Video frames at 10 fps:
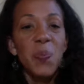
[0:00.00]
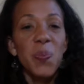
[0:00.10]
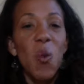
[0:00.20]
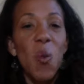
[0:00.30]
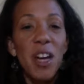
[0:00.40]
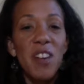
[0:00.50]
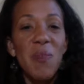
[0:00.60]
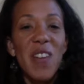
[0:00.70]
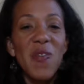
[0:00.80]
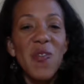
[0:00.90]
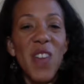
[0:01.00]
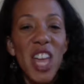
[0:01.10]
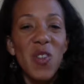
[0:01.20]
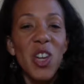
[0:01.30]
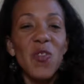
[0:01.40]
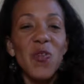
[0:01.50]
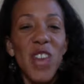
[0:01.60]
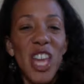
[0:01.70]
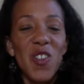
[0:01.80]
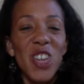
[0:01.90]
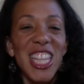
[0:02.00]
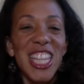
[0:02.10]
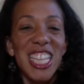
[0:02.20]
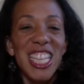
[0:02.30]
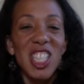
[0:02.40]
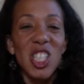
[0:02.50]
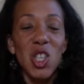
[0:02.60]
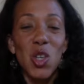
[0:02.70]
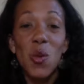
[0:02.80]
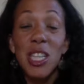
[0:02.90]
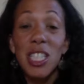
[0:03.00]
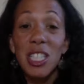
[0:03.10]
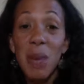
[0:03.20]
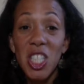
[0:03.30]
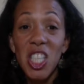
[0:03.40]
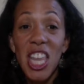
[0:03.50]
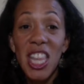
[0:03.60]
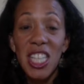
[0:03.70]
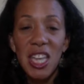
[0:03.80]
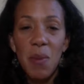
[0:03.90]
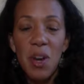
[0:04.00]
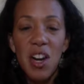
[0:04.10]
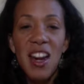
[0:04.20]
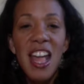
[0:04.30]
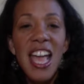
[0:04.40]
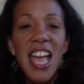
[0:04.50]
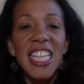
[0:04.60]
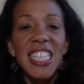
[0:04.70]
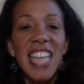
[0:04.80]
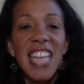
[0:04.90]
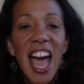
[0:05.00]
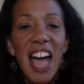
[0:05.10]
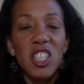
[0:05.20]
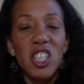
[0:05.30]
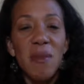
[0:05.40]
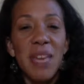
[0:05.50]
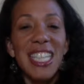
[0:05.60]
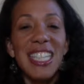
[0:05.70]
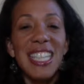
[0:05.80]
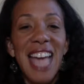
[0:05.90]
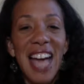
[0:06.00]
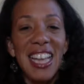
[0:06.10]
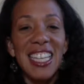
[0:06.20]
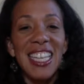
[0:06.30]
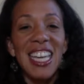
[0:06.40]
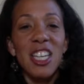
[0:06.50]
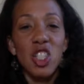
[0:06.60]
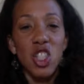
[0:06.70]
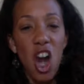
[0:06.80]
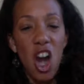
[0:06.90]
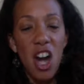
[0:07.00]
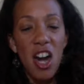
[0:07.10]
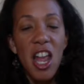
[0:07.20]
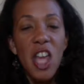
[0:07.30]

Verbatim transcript: One of my favorite things to do, especially in the summer, is to actually make salad in a jar.